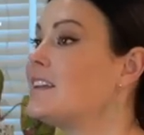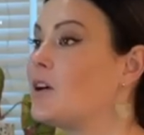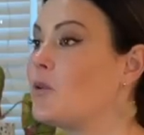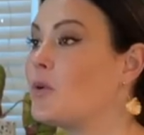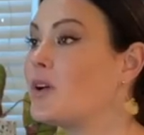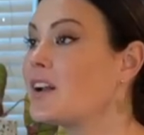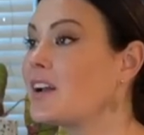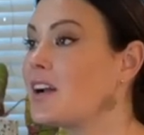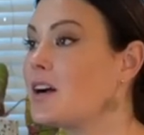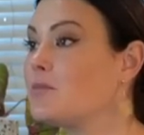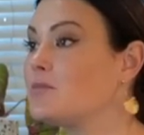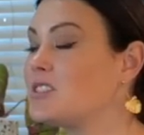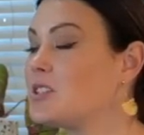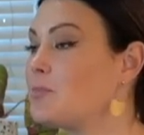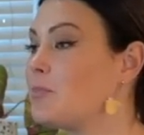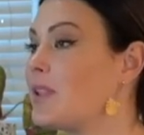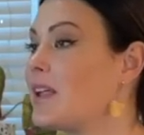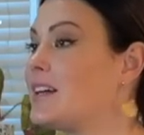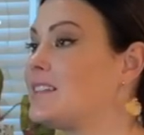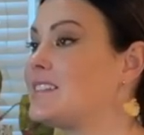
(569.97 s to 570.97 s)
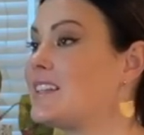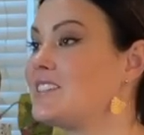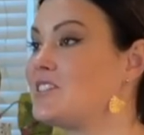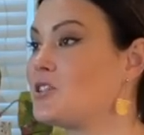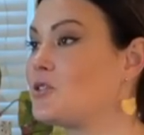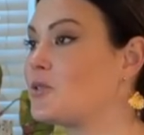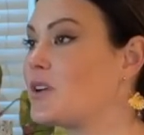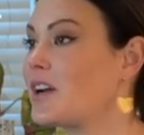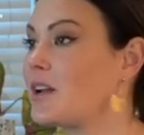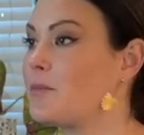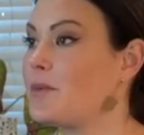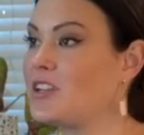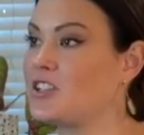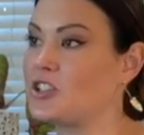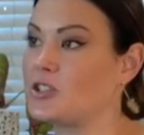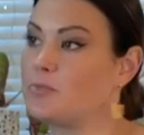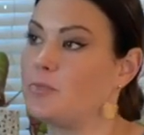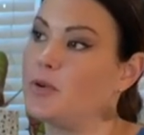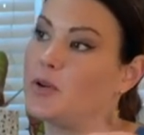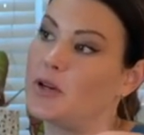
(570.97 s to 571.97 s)
Now when it comes to plants, I don't
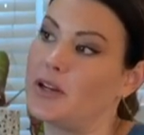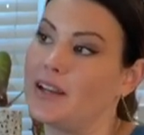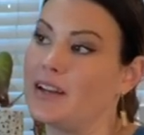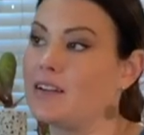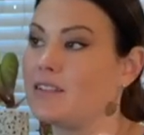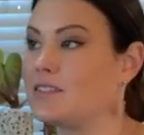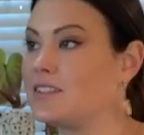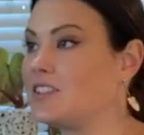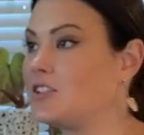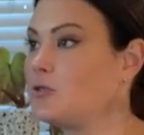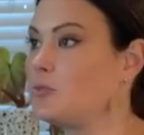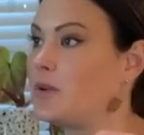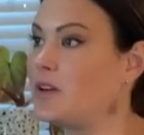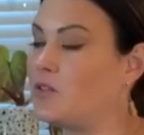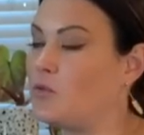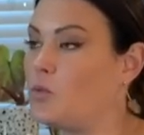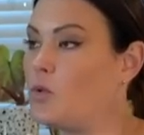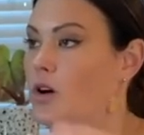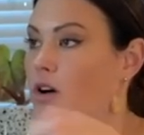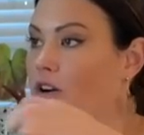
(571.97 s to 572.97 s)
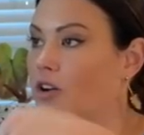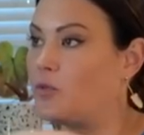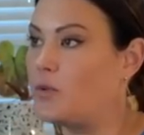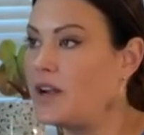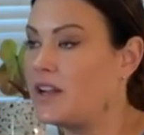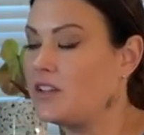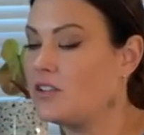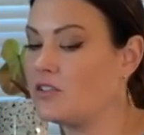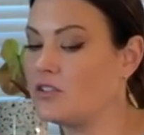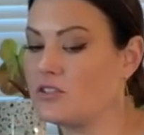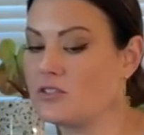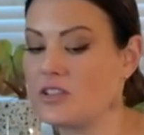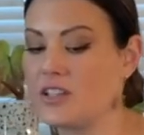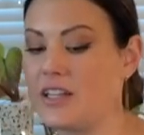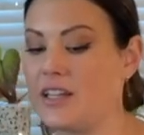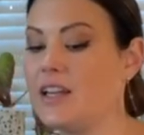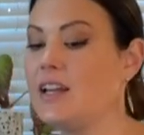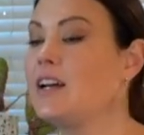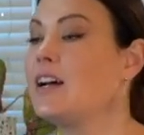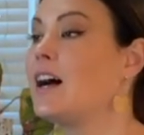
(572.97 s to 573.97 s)
recommend just putting in a little bit of water
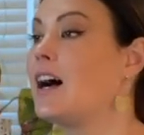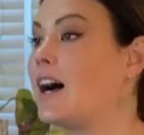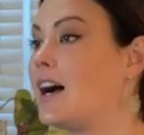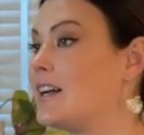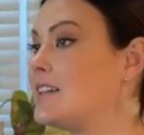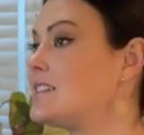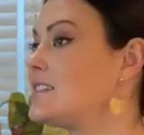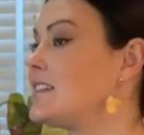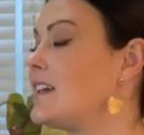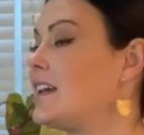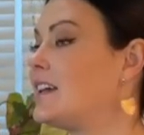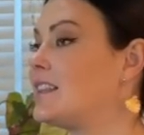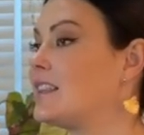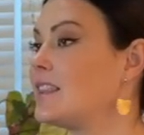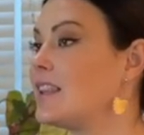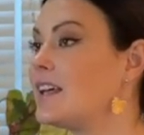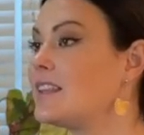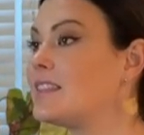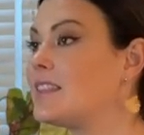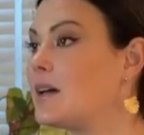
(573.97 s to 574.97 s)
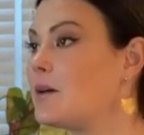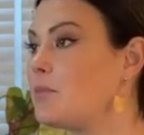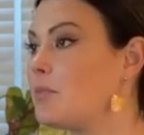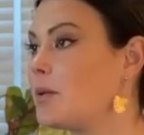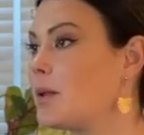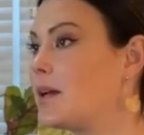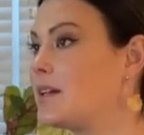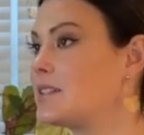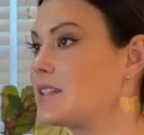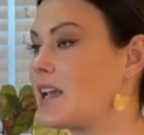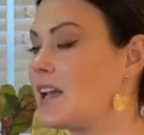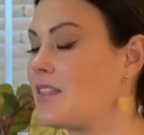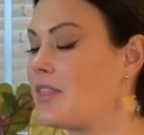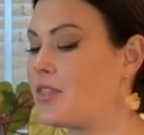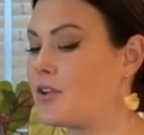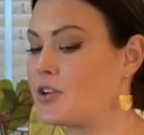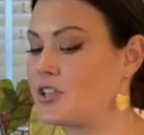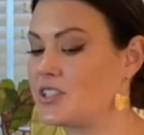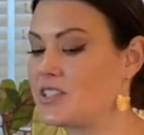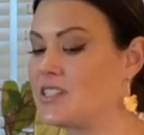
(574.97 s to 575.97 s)
regularly. I say let that plant get
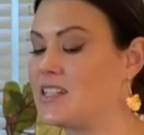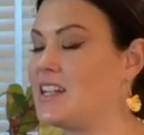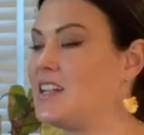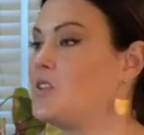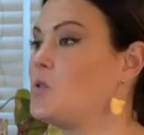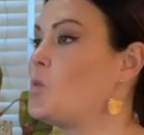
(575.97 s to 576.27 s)
thirsty.